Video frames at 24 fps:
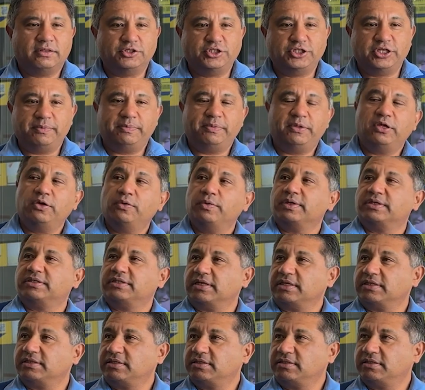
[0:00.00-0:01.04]
the GPU
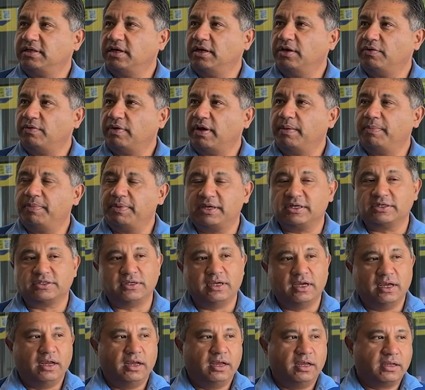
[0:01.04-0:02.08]
exists, yeah. right? Because
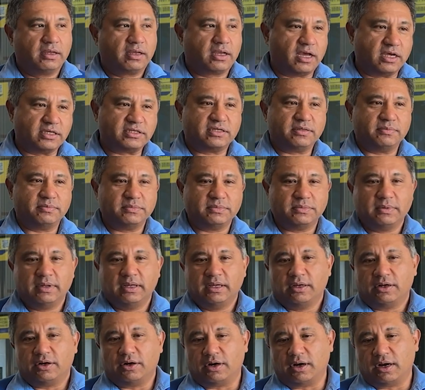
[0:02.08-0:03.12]
custom
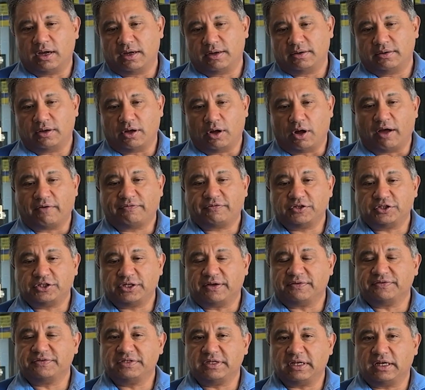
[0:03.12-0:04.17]
or uh, off the
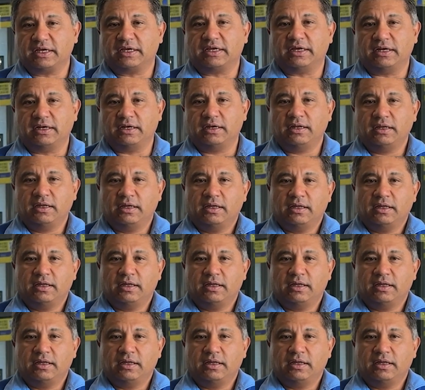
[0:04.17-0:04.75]
shelf silicon,